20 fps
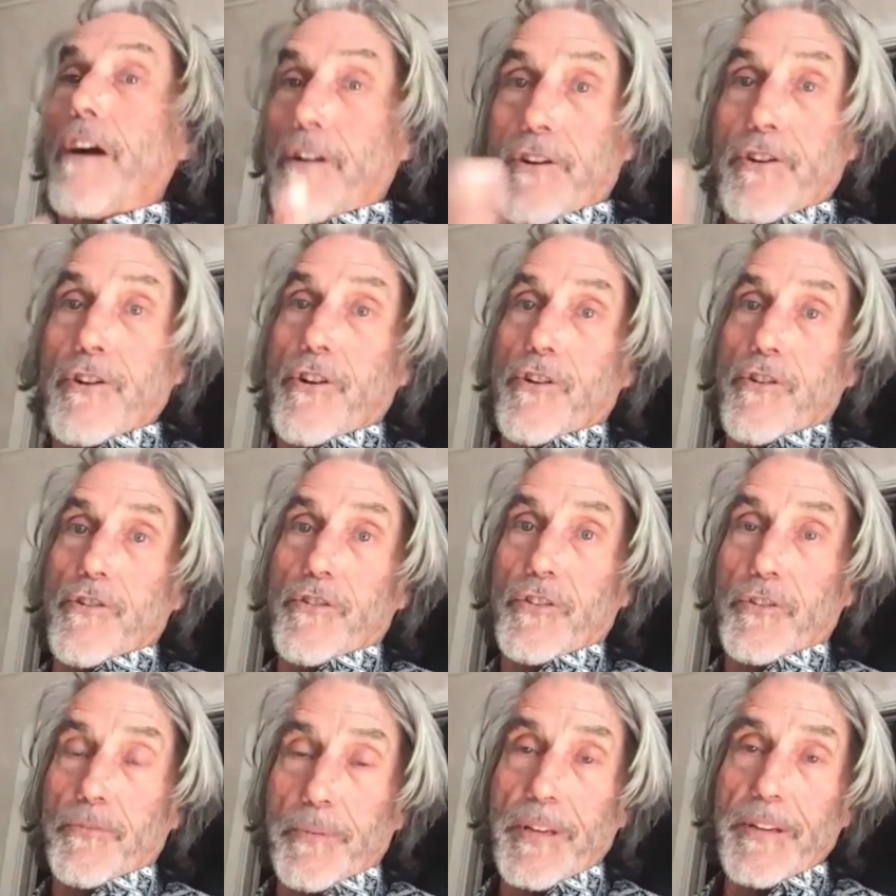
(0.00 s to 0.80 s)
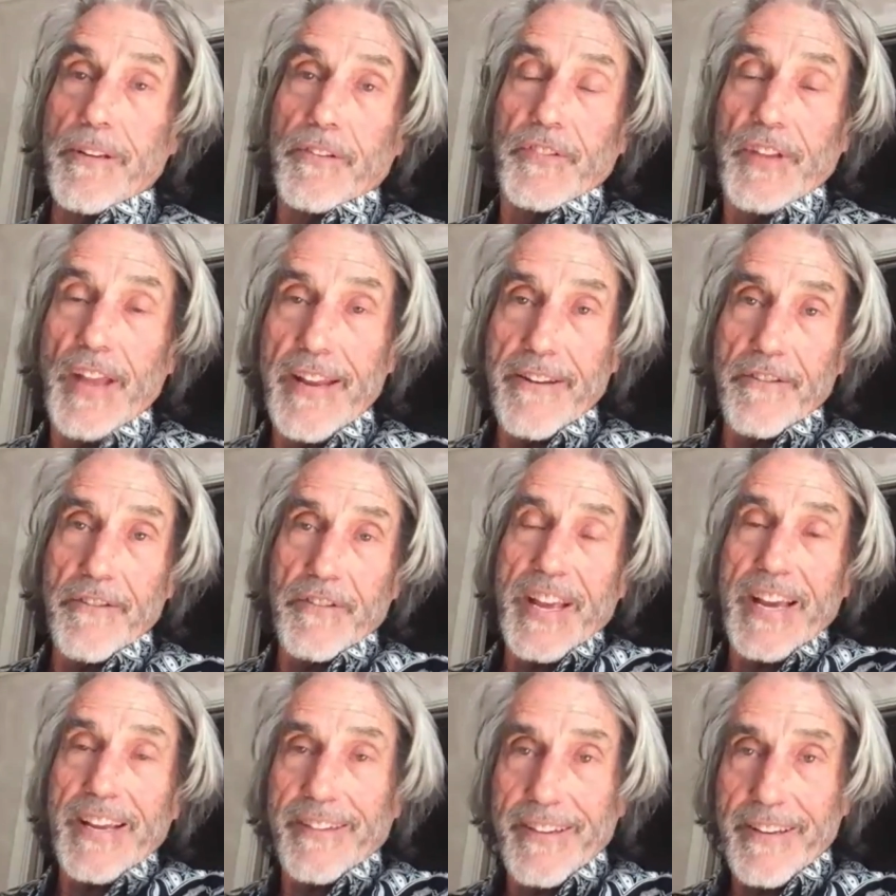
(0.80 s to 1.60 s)
occurs, because then you
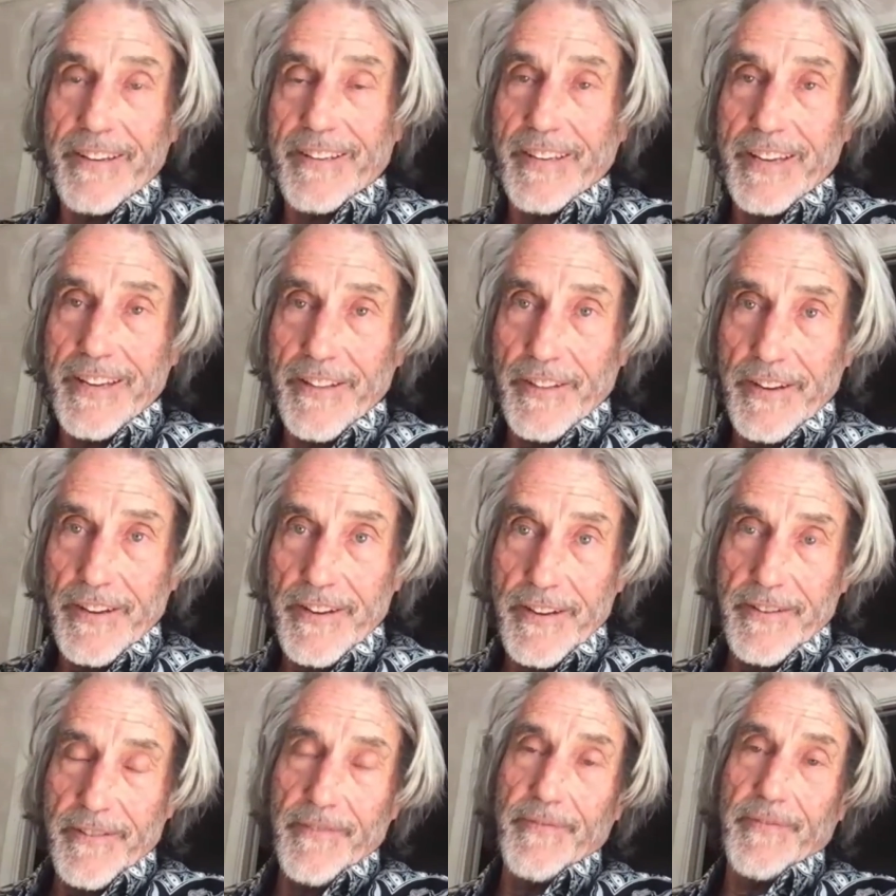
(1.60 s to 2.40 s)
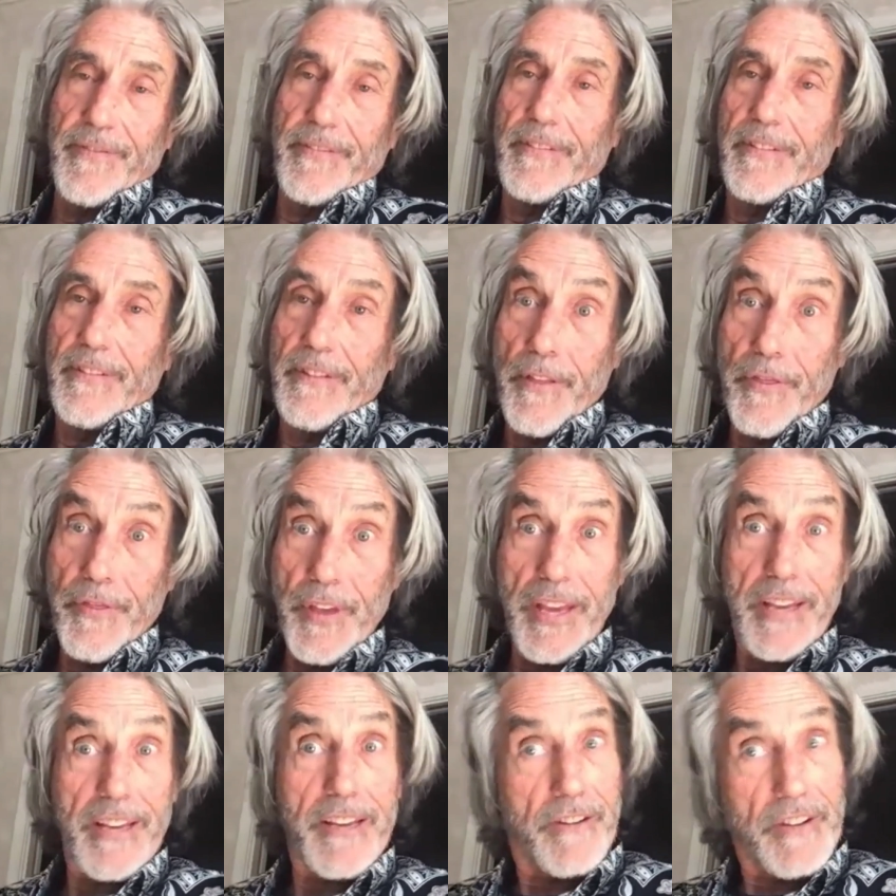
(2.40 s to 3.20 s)
get to see the
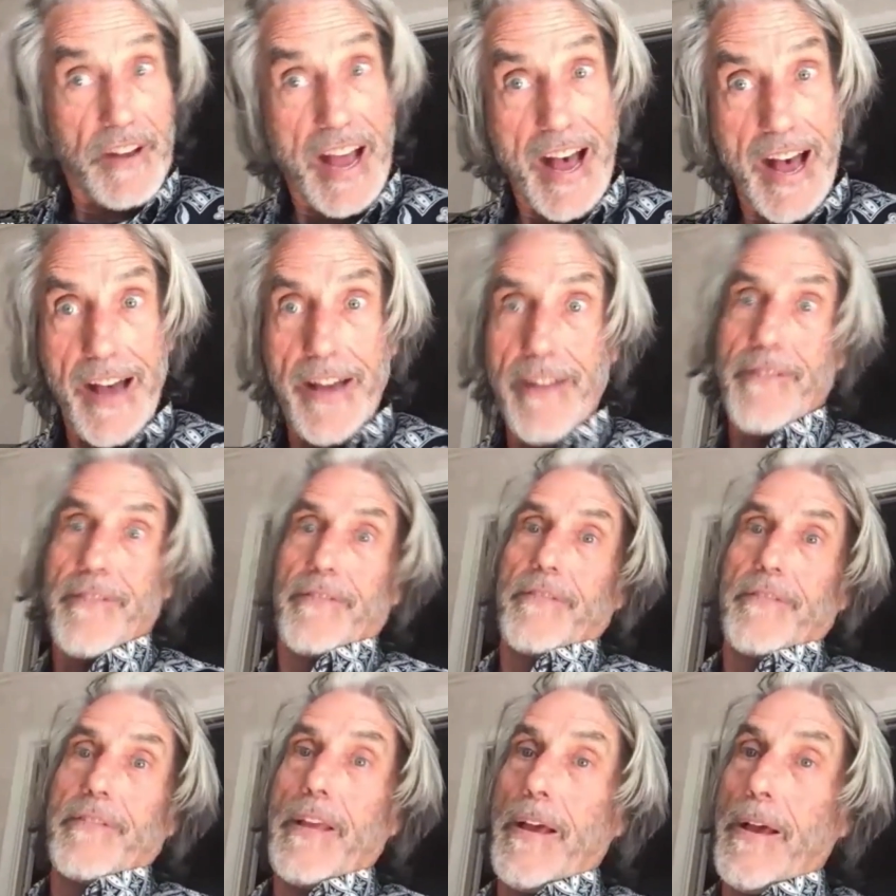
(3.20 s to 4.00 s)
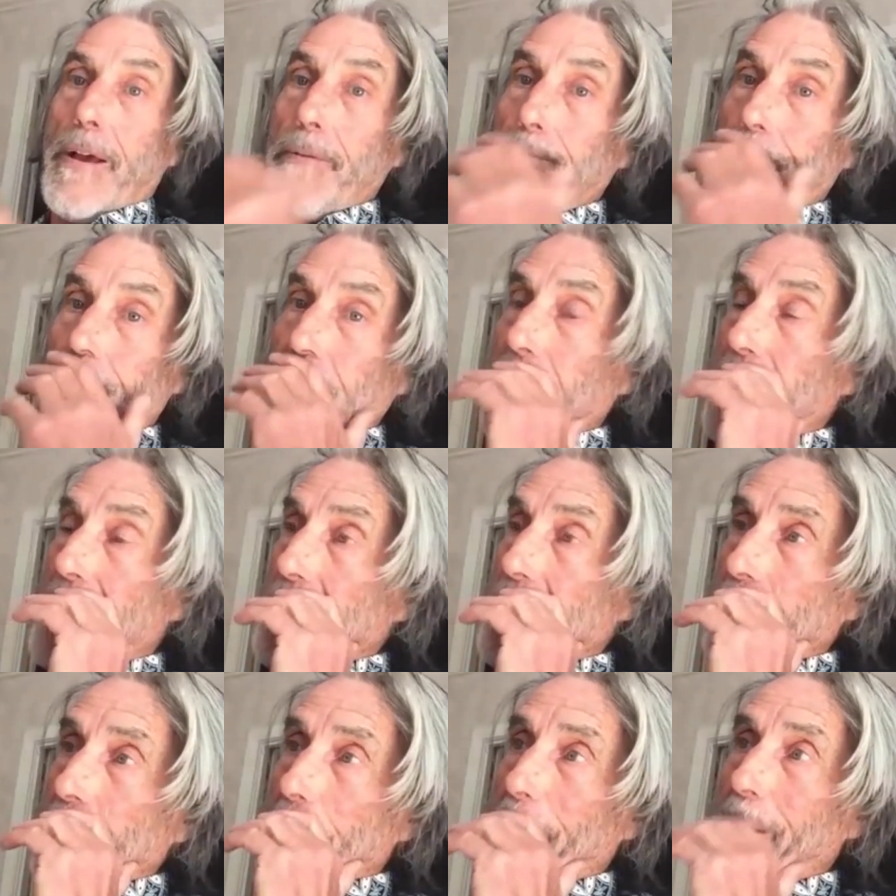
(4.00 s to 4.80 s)
thing you're not. Yeah.
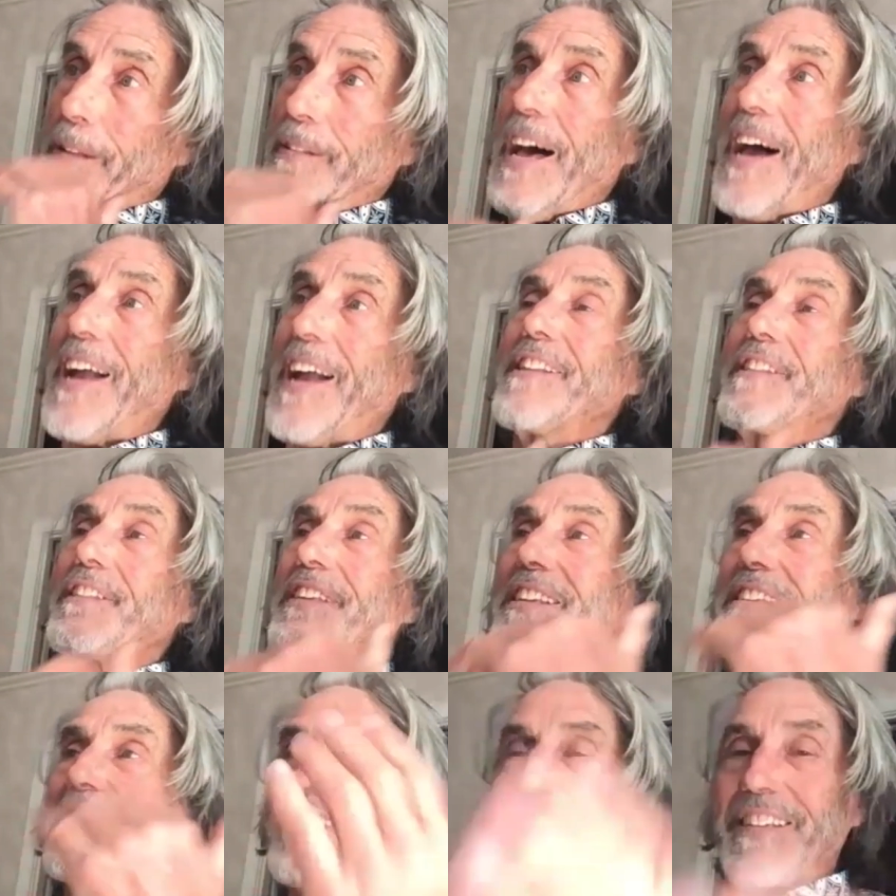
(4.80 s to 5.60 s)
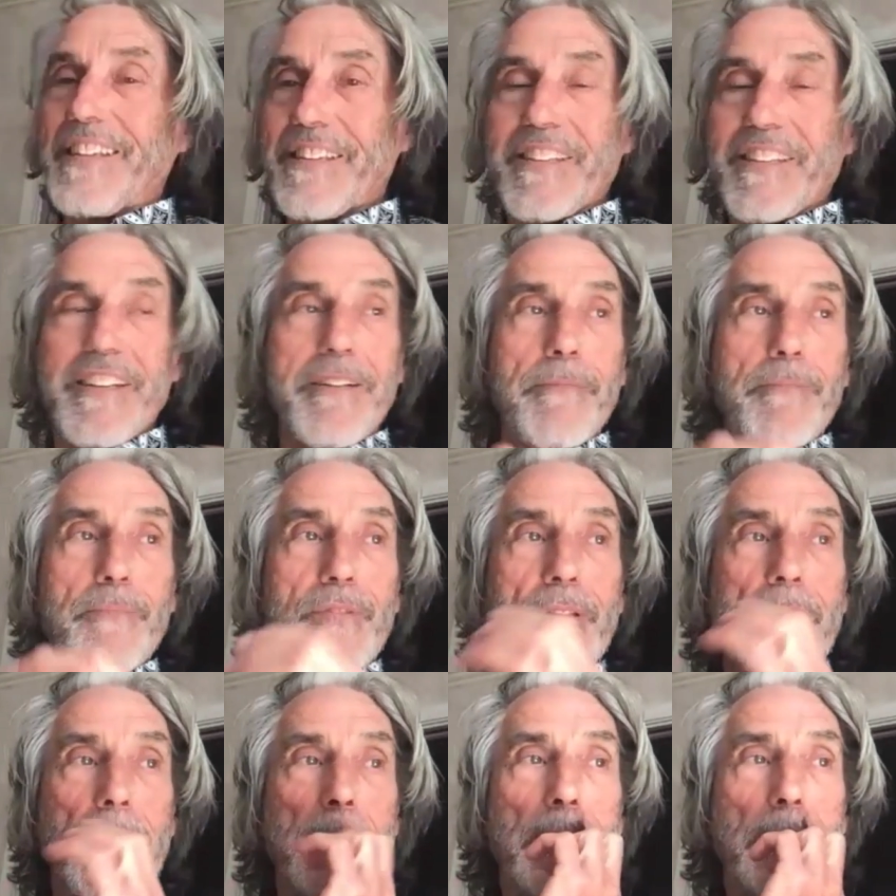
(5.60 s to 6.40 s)
A lot of these
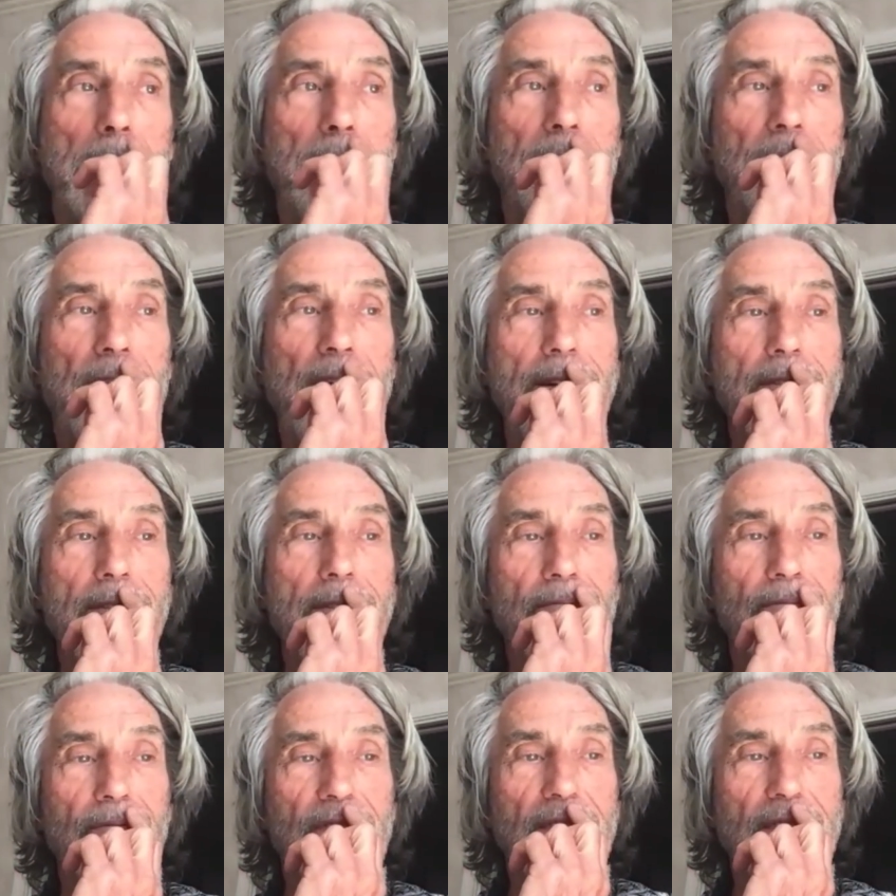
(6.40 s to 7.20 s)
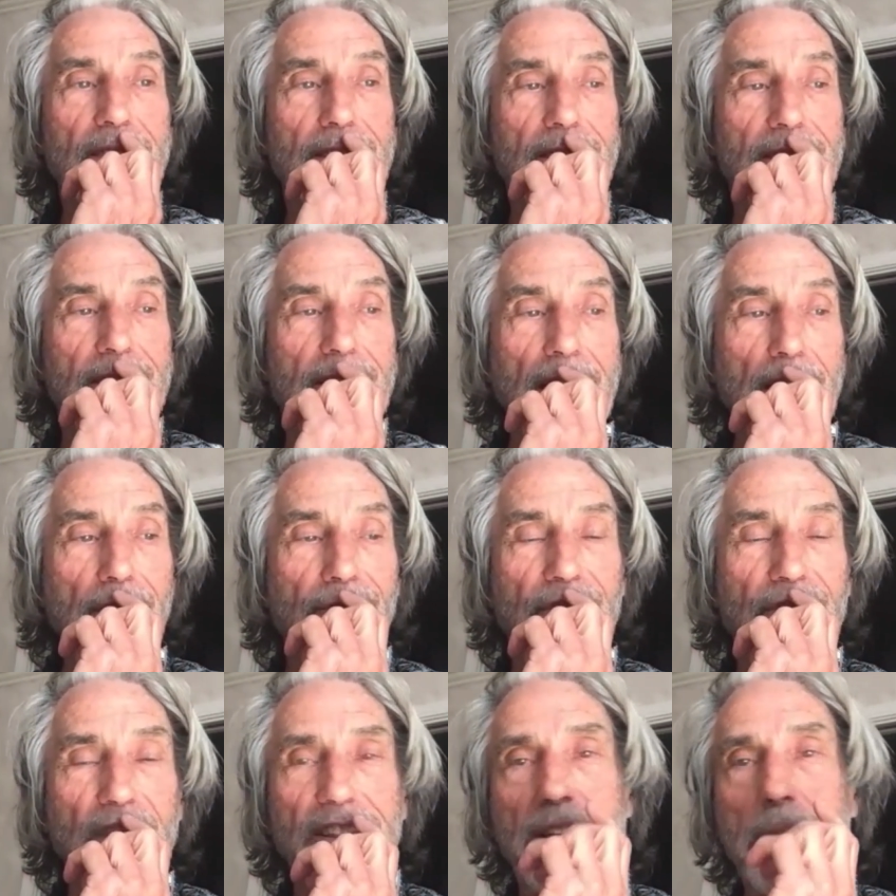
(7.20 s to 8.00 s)
systems, they
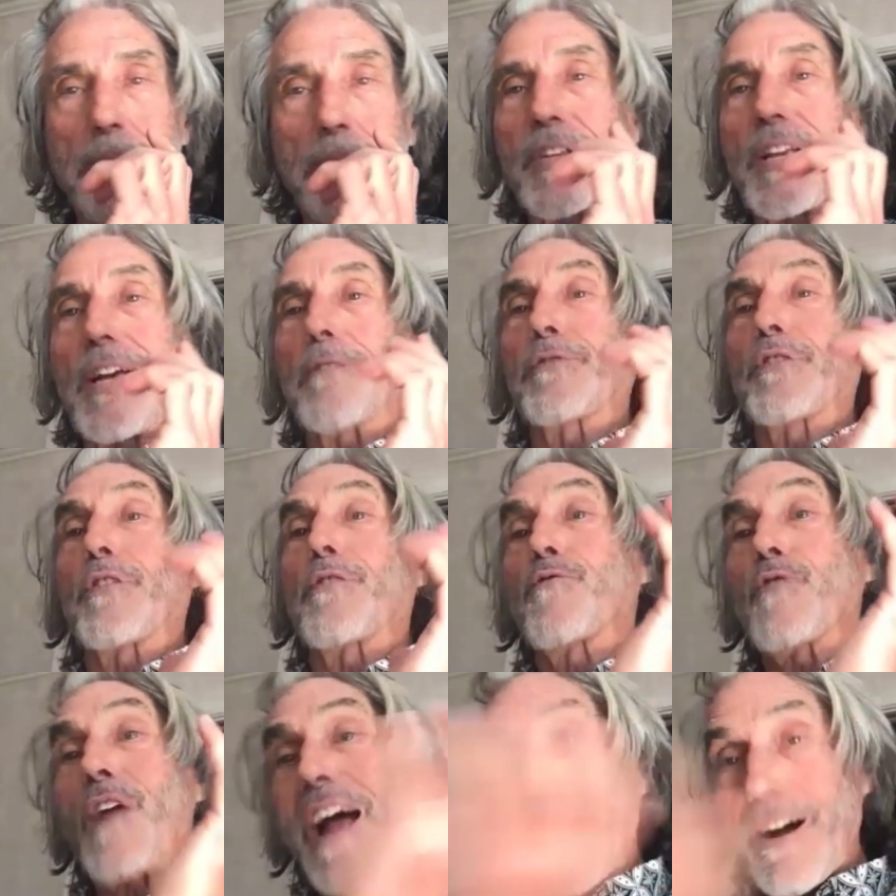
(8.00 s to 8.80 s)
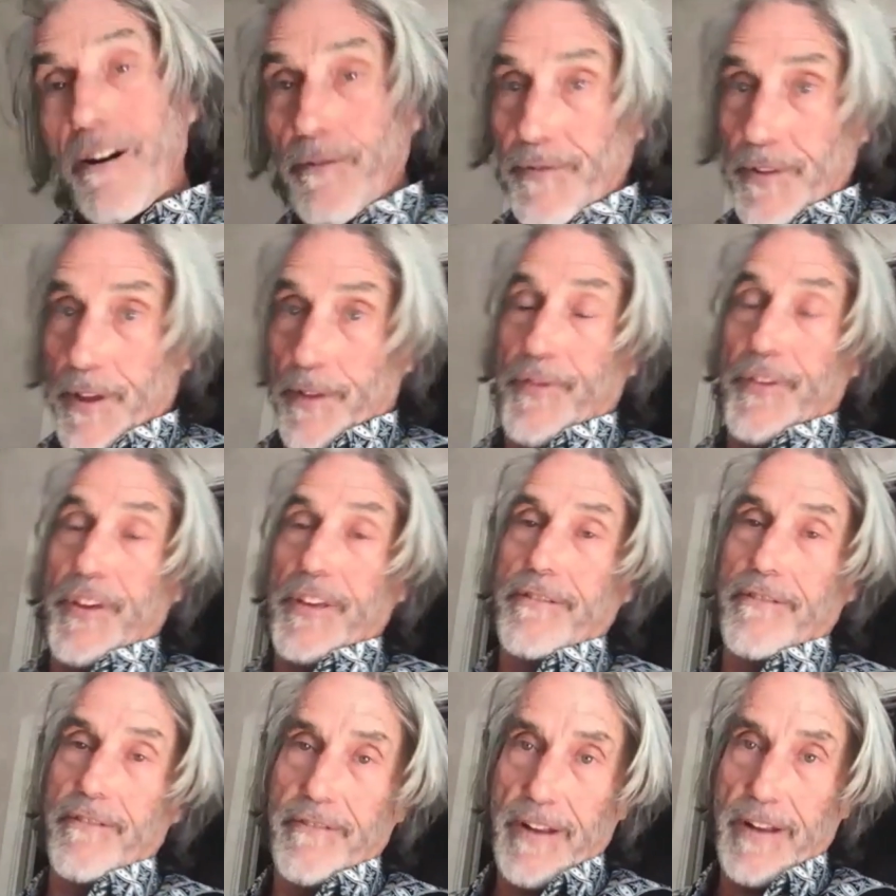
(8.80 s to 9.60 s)
fit themselves around the
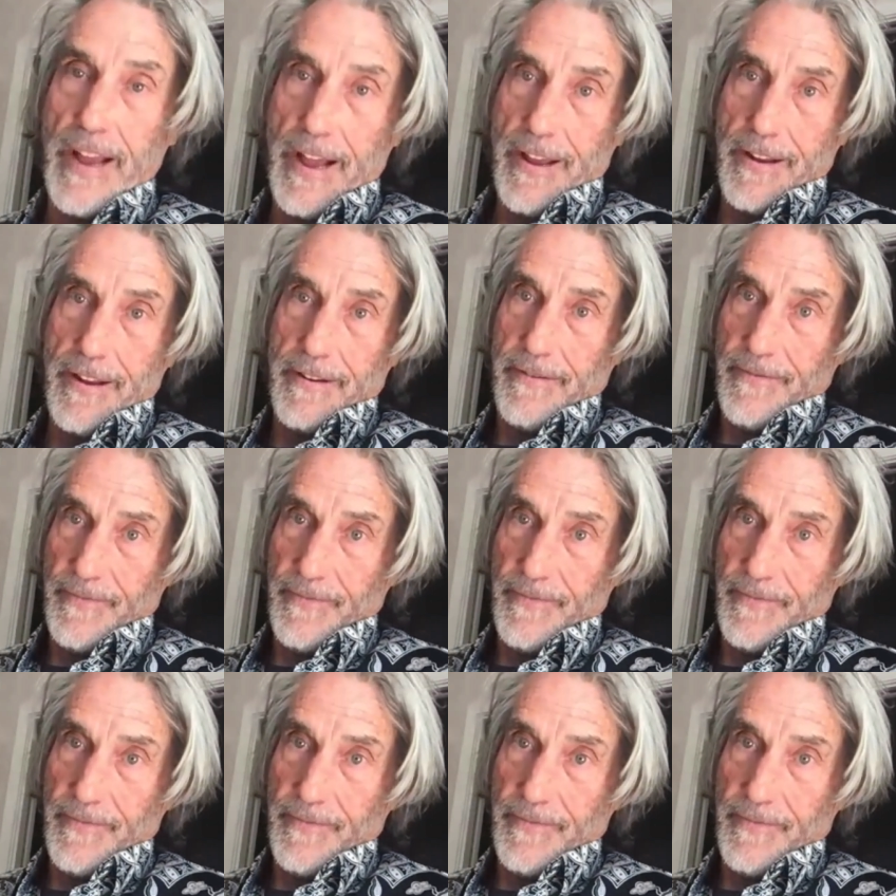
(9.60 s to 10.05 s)
thing you're not.